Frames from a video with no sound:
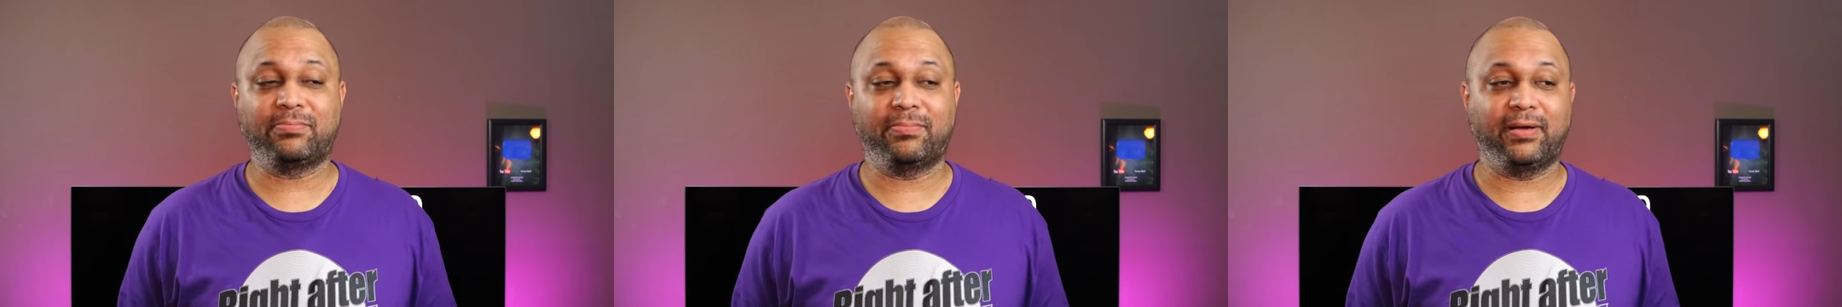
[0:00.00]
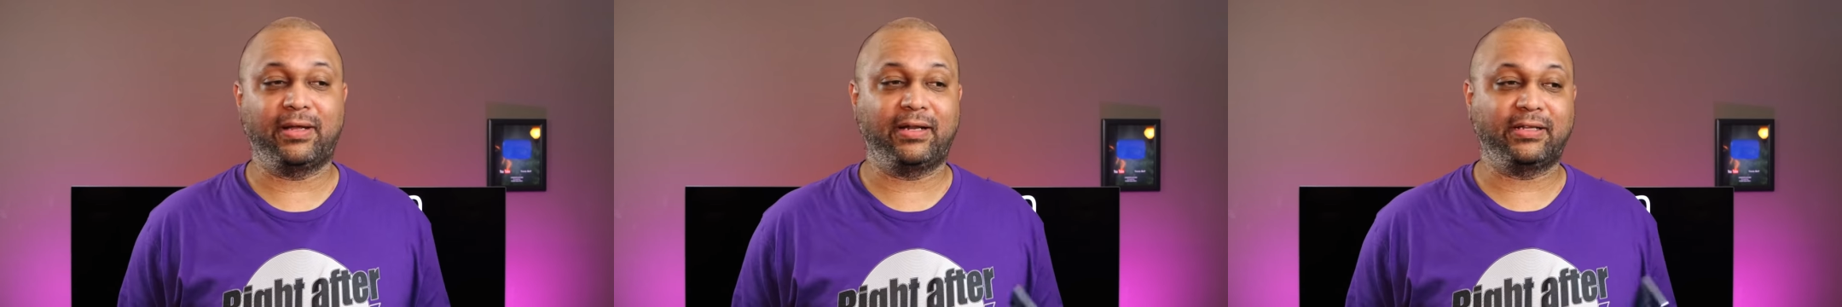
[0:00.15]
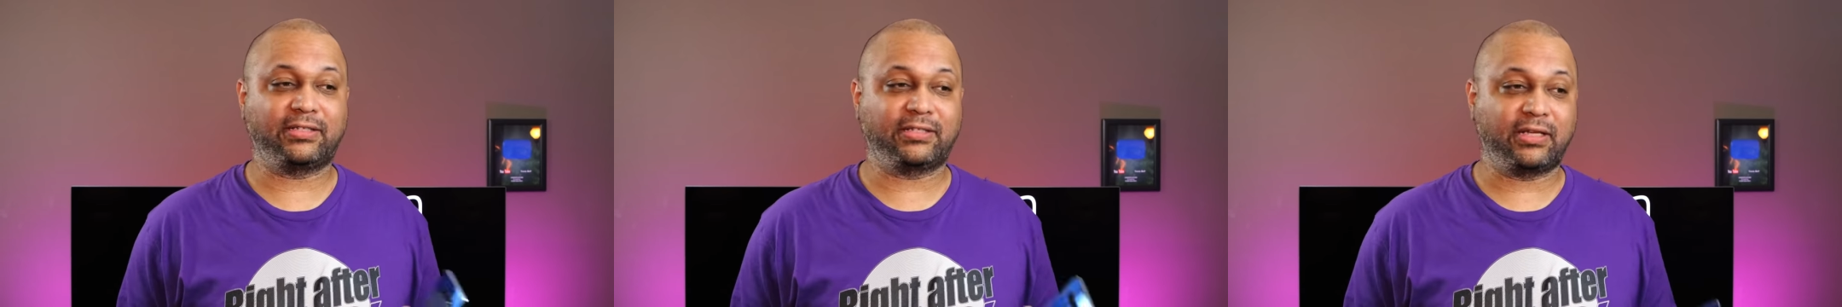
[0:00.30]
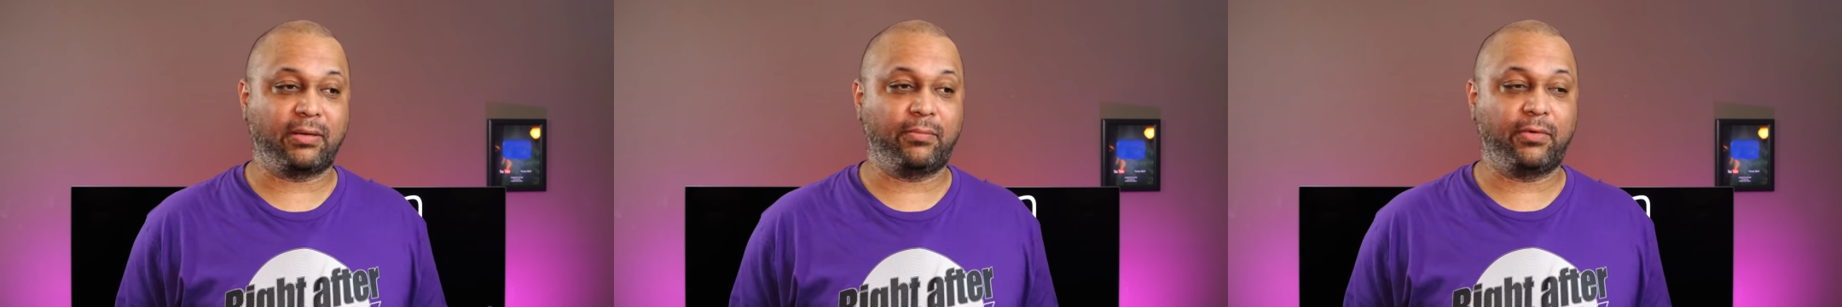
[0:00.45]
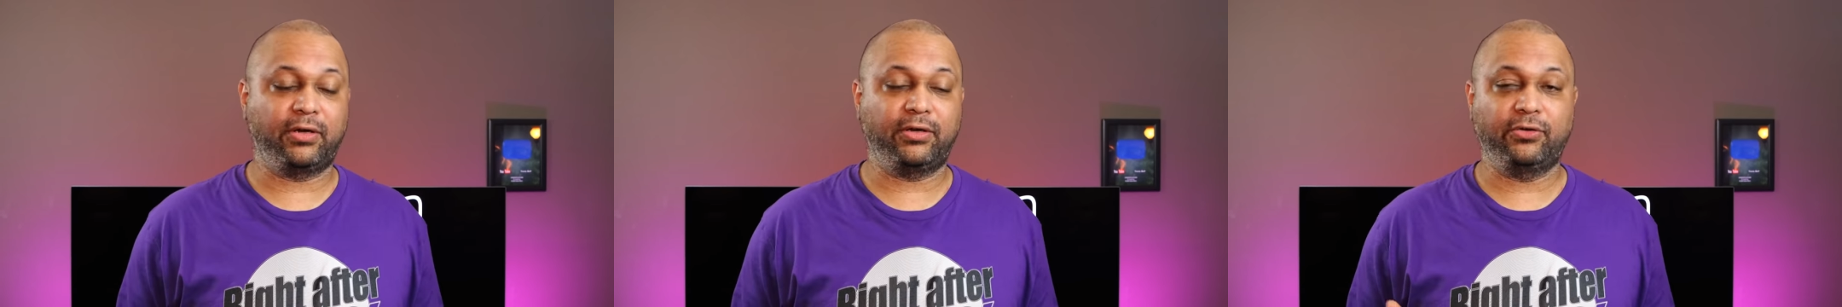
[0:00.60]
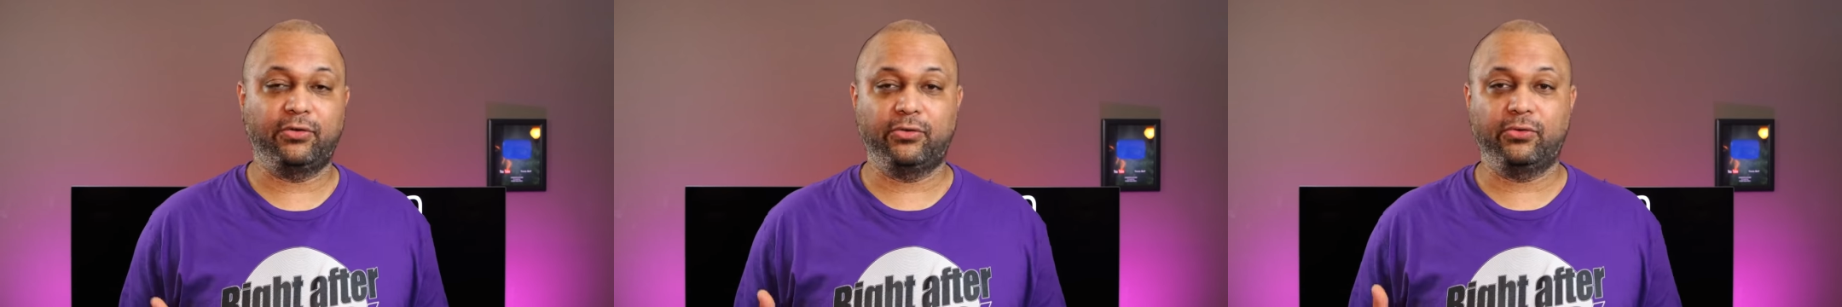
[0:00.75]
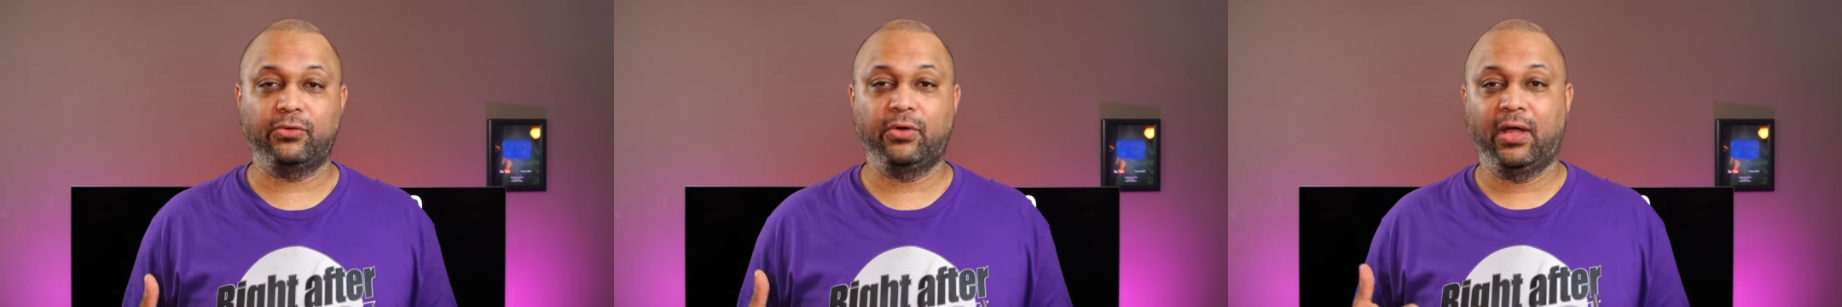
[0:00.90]
but as someone
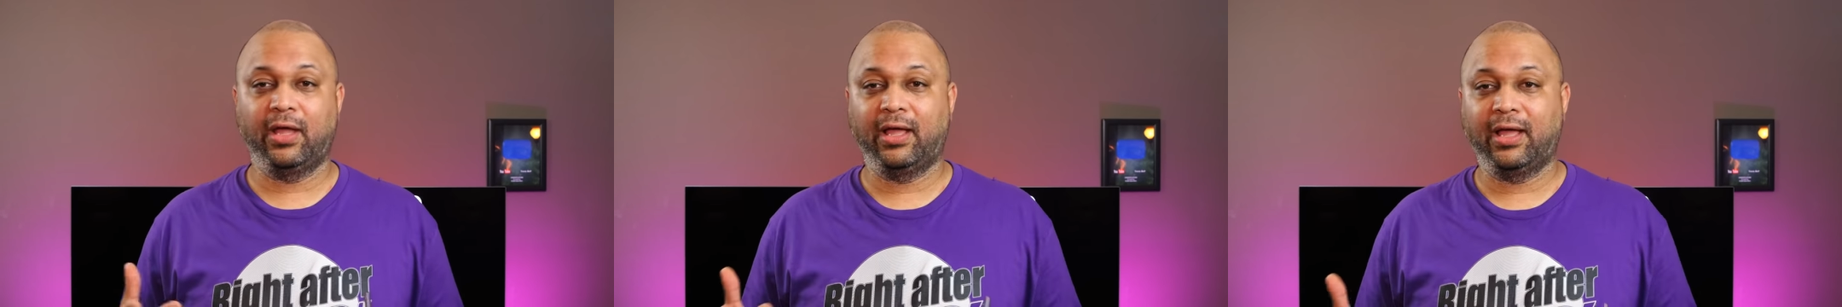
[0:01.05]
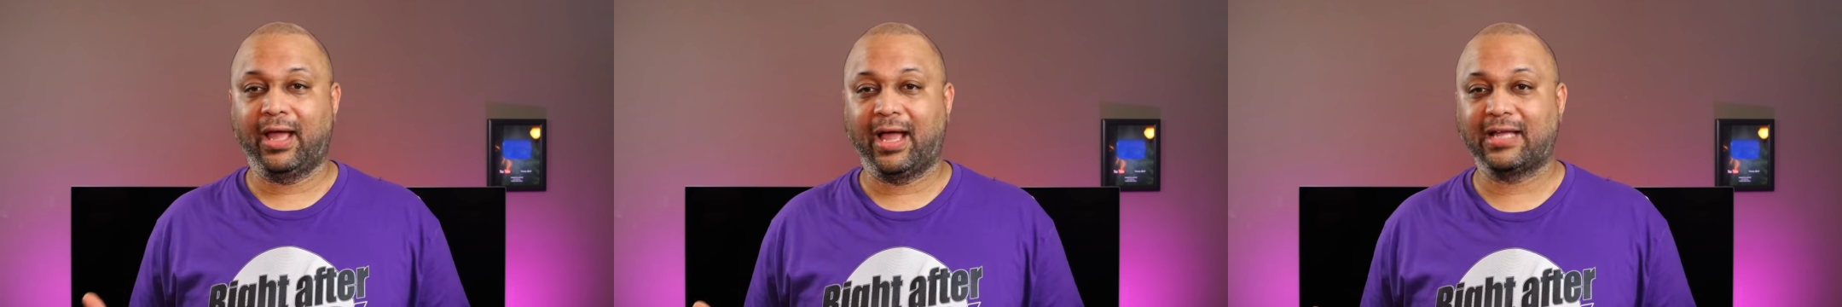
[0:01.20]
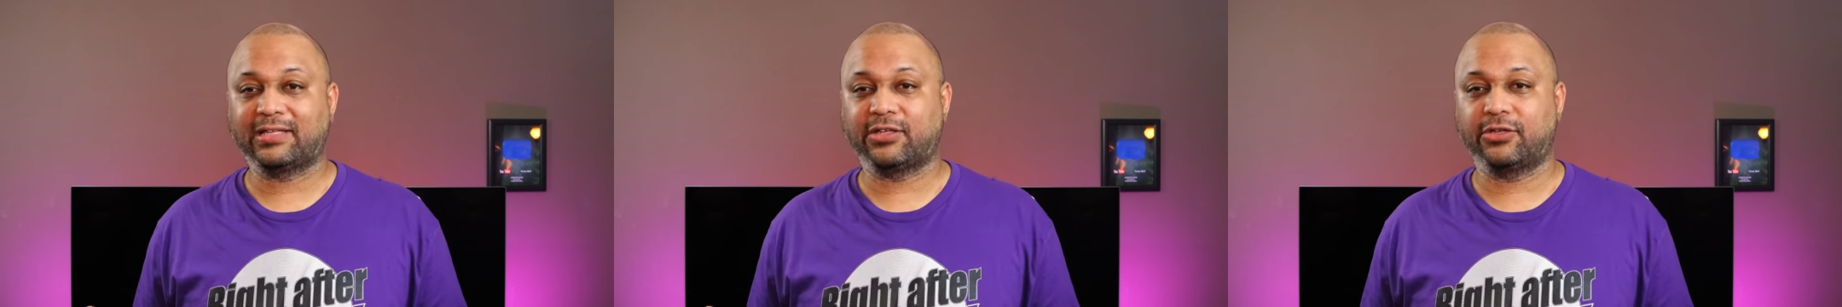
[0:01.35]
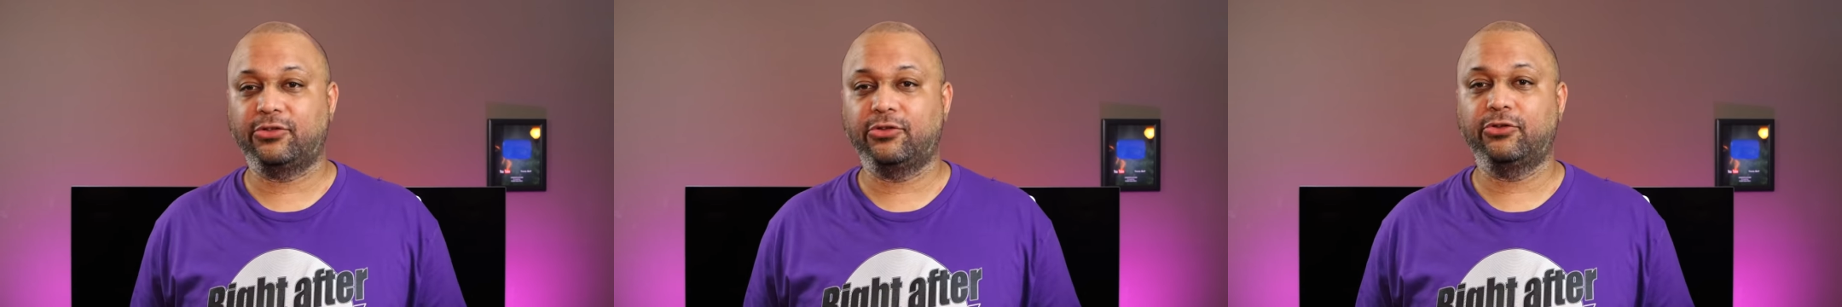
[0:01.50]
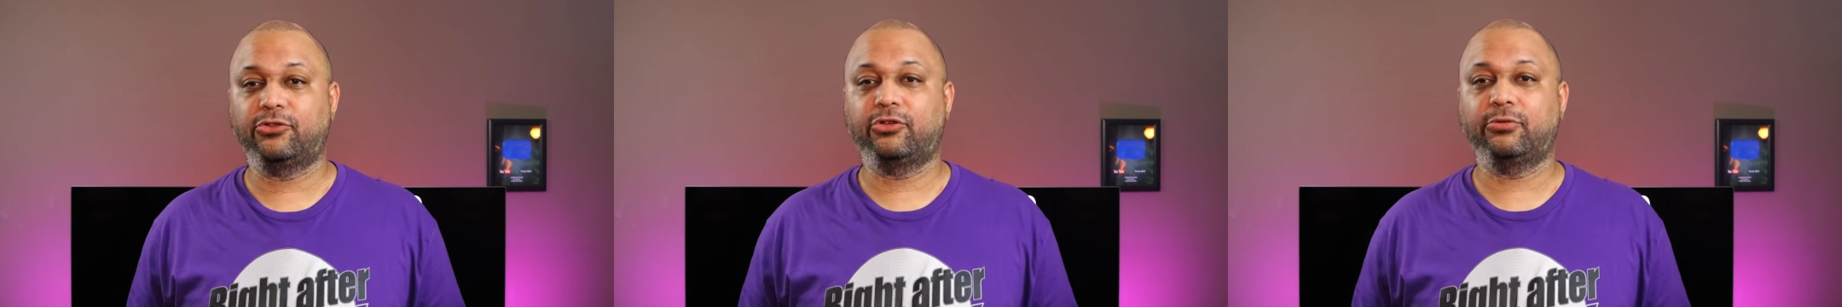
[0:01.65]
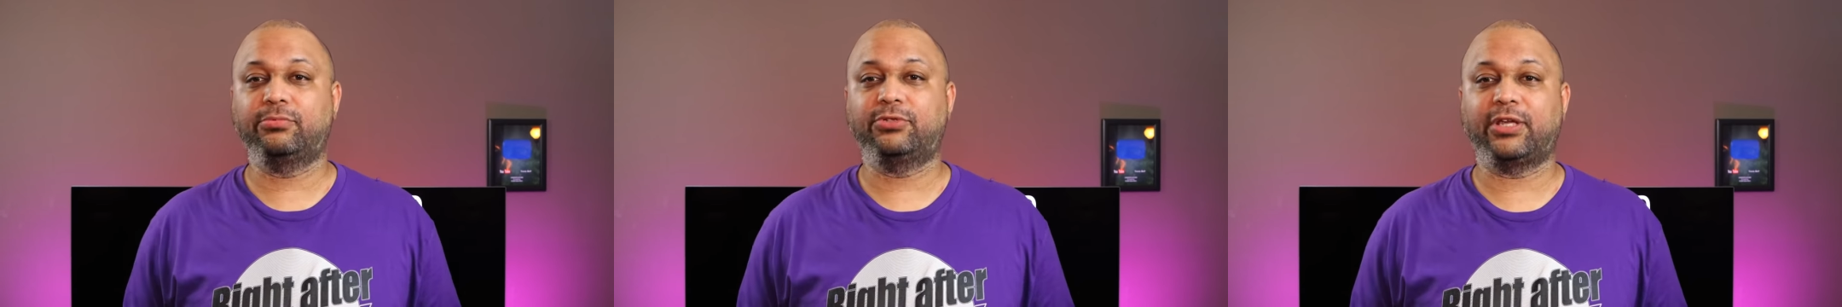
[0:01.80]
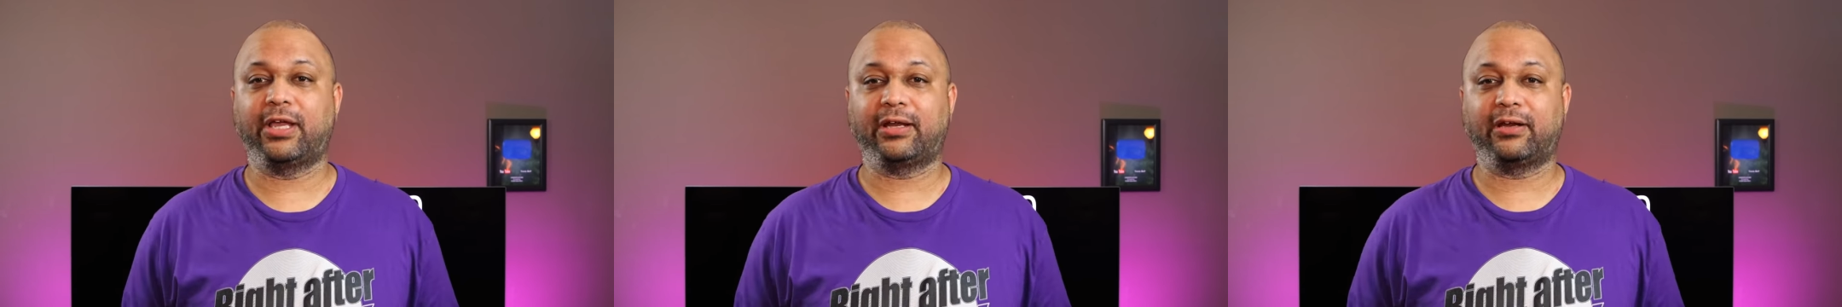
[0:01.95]
who has a
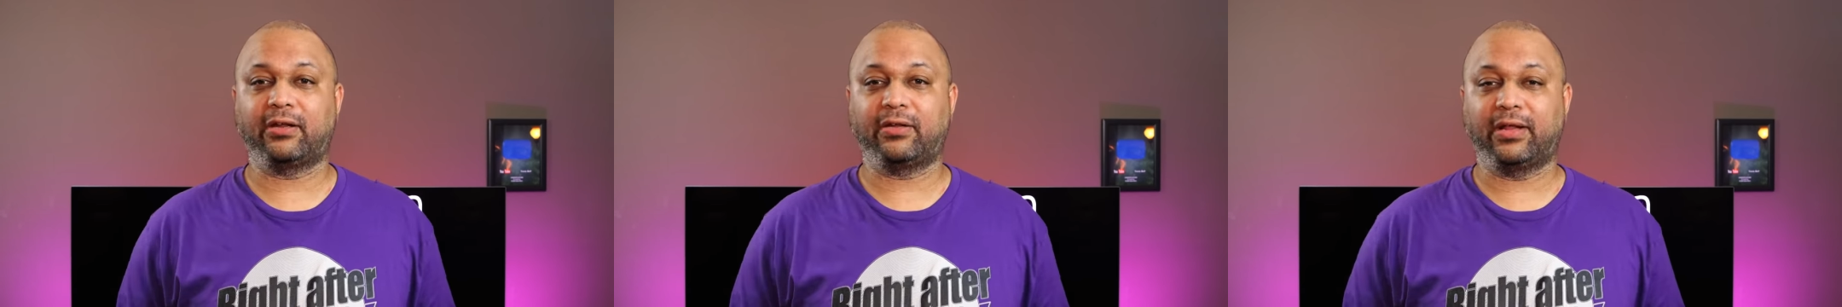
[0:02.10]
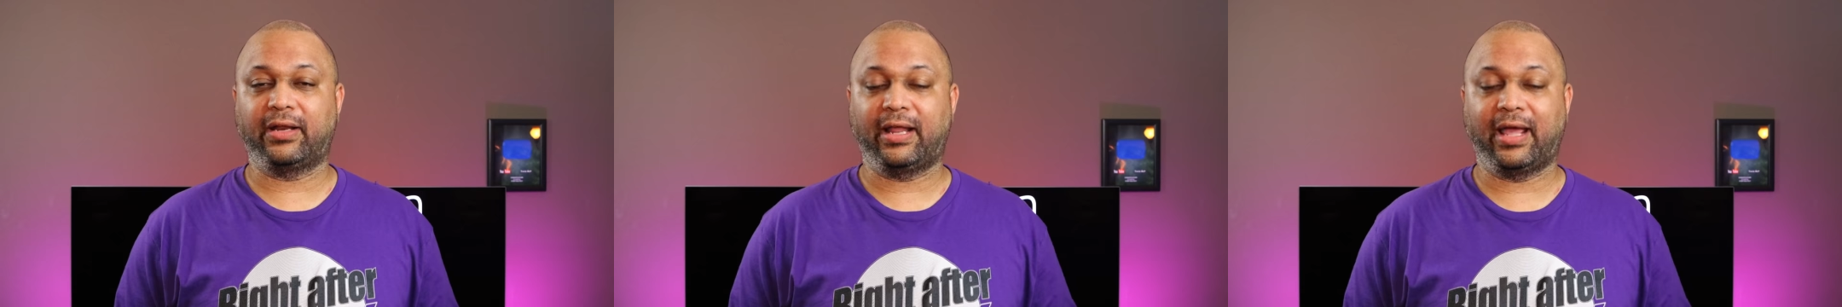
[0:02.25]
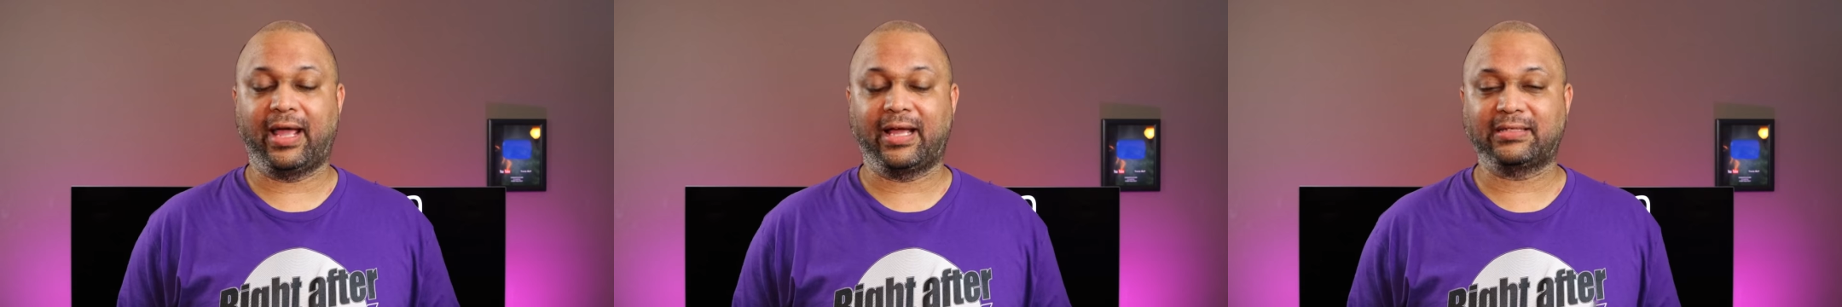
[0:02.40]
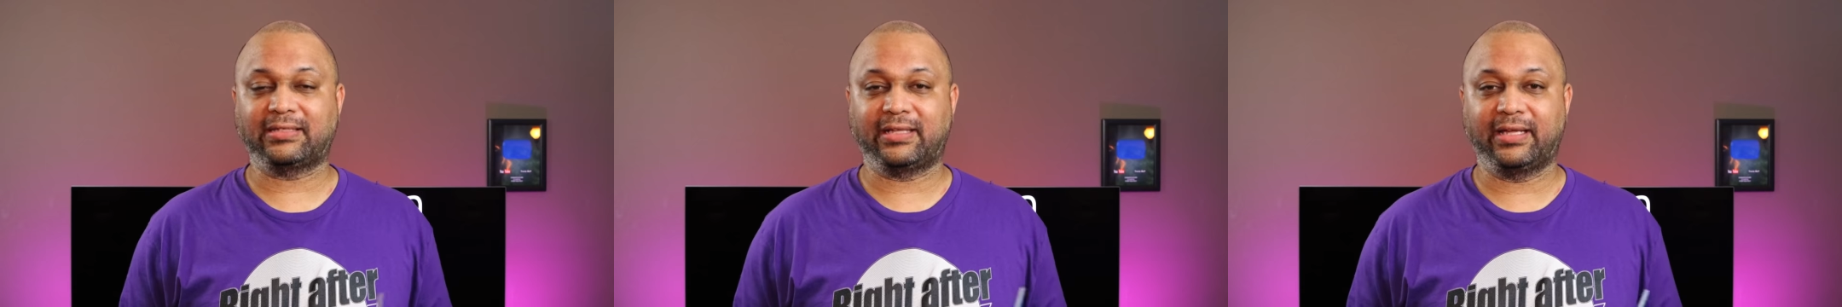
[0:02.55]
YouTube channel and has